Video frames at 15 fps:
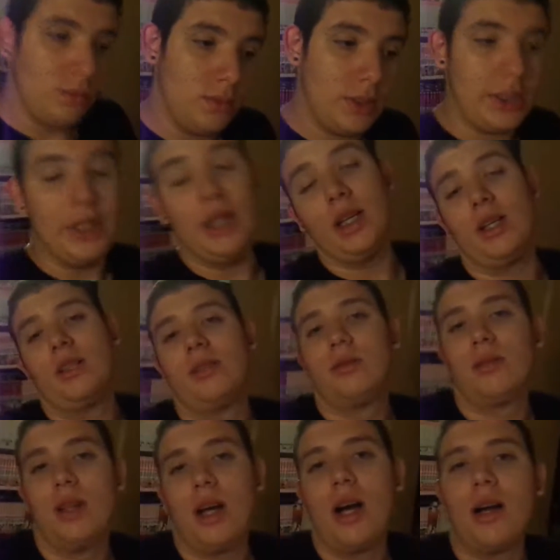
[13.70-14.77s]
yeah,
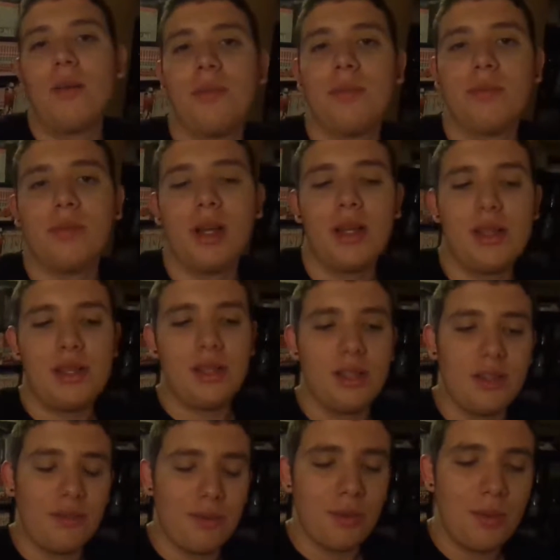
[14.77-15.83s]
I did
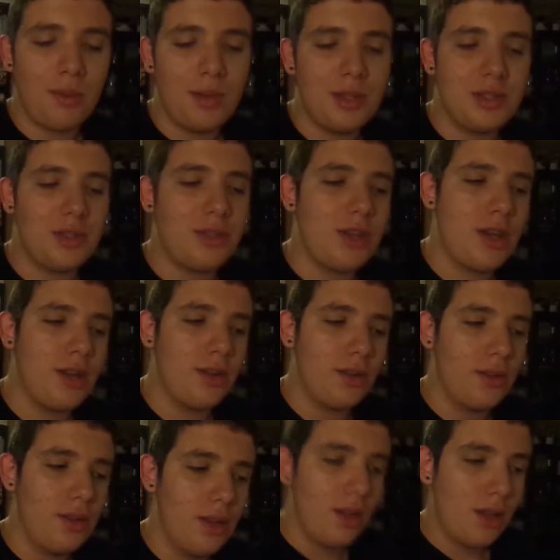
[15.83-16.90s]
this for my music channel.
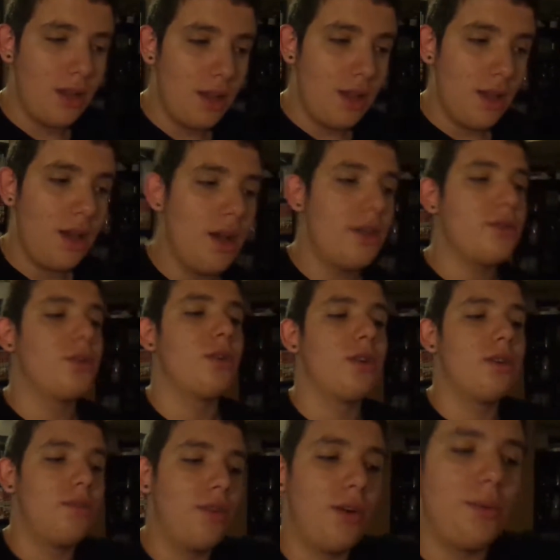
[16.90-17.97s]
I showed
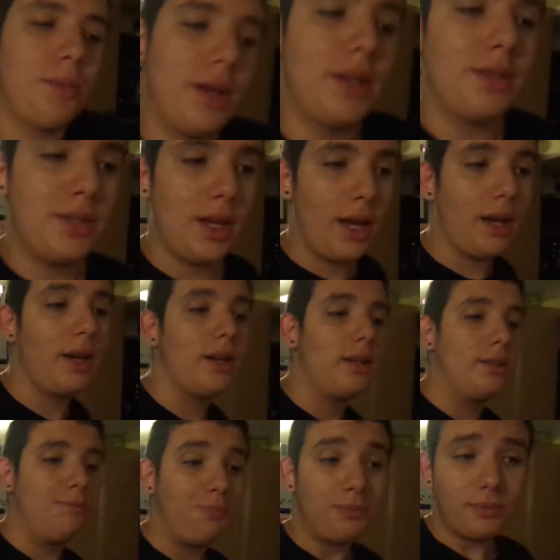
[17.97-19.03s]
off all my tech.
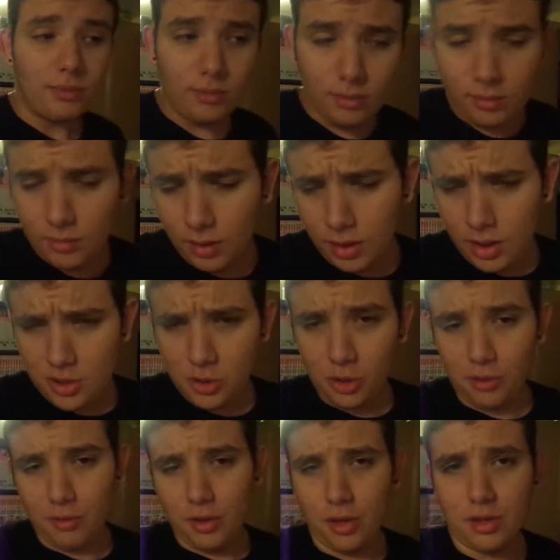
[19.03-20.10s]
I showed
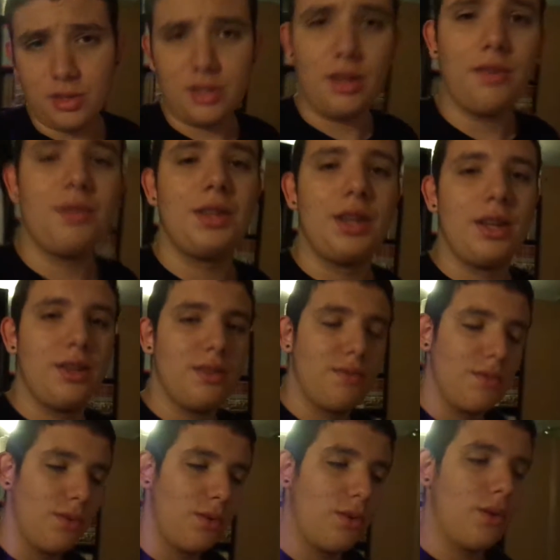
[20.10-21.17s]
off all the stuff that I use
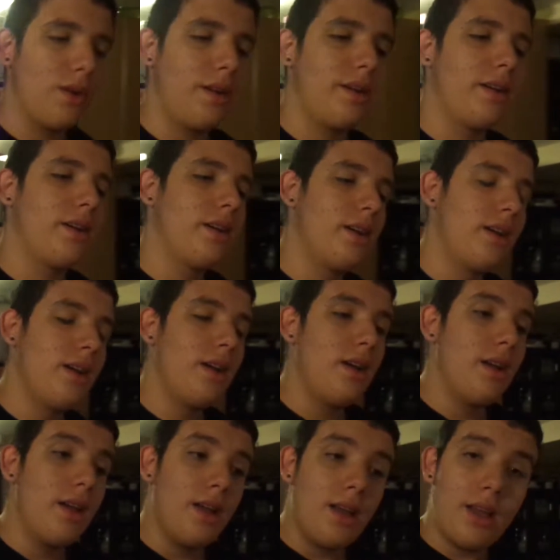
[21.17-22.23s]
for recording.
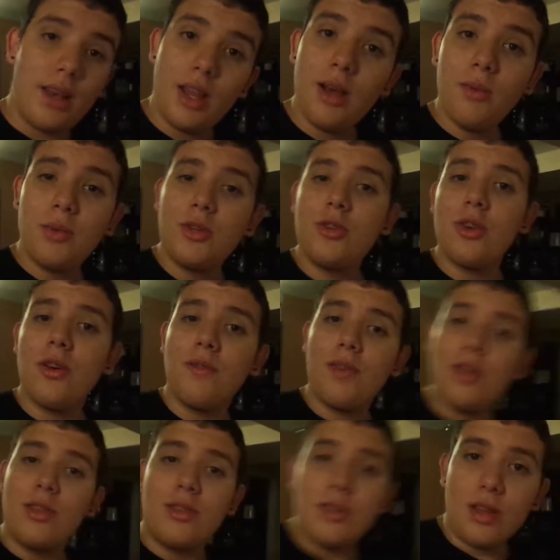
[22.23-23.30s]
And now I'm going to show off
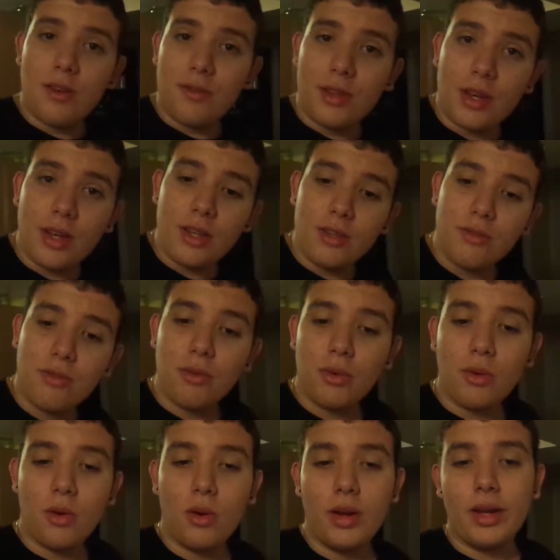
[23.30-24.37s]
all the stuff that I use for
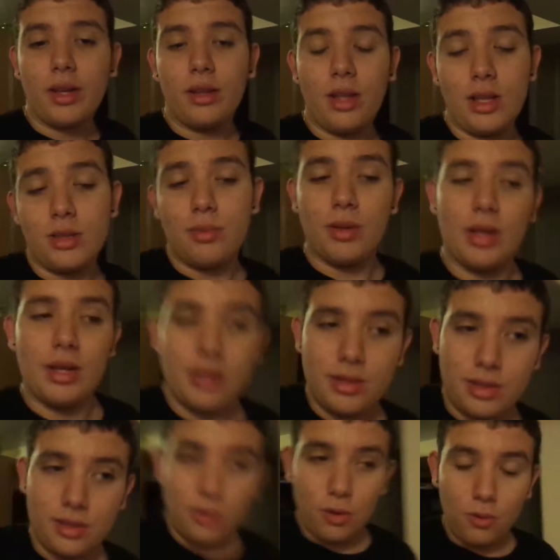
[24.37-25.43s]
recording Let's Plays,
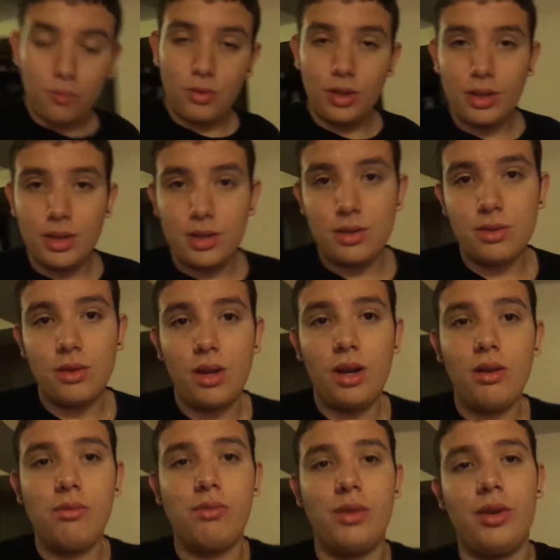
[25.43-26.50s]
and hopefully this will
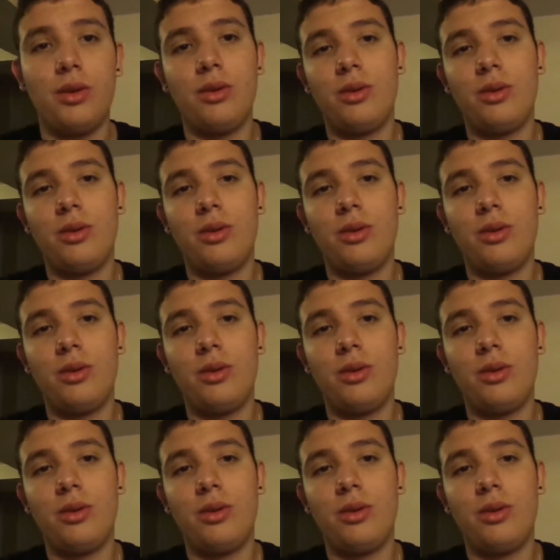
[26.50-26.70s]
help you.